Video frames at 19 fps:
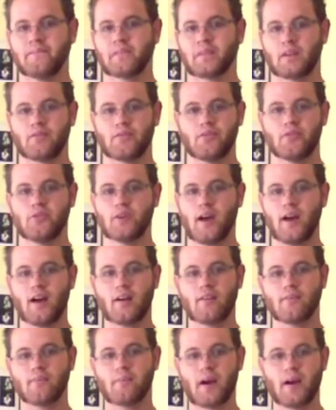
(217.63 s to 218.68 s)
If you
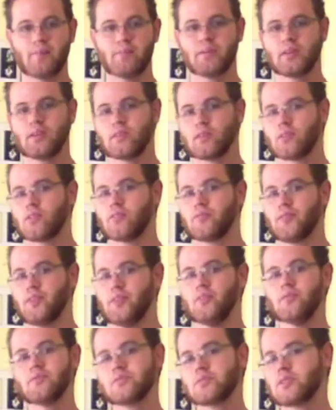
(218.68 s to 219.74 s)
have my political
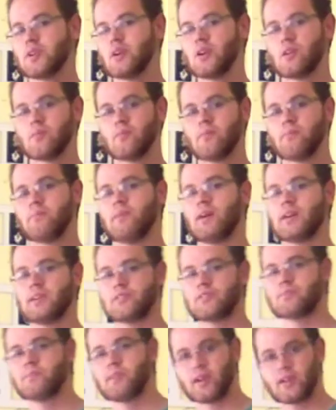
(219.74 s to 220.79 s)
views, might
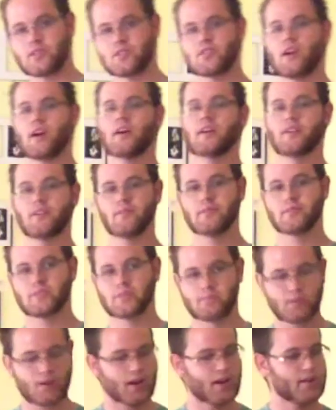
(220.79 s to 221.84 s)
shock you and
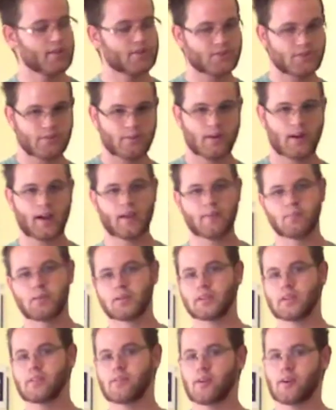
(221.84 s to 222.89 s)
surprise you. I
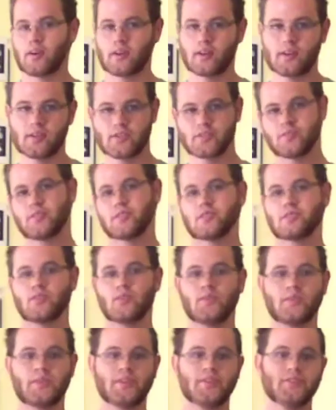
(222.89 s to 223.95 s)
believe our country is
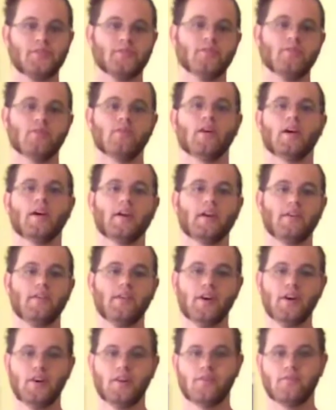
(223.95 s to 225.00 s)
going into a
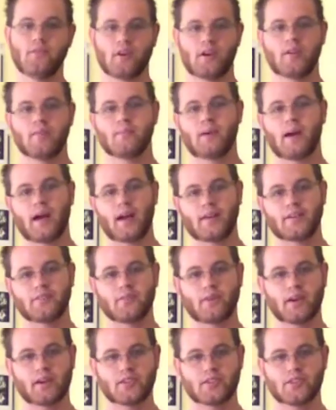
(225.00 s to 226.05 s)
very bad
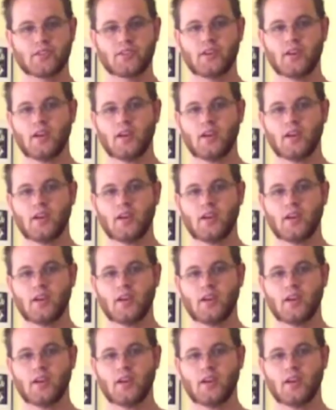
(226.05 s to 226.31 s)
direction.